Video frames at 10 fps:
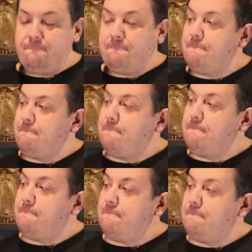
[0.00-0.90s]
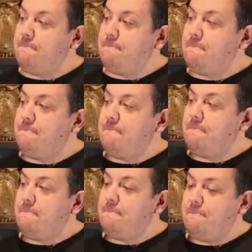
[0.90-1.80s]

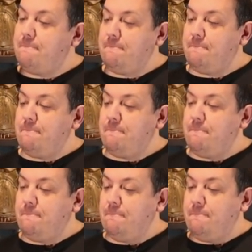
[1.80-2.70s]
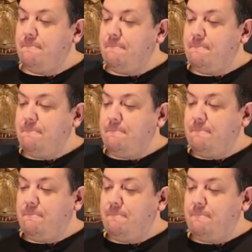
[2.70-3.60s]

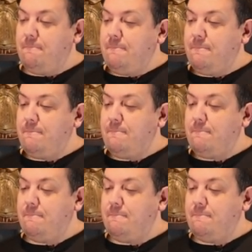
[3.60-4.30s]
This person isn't speaking.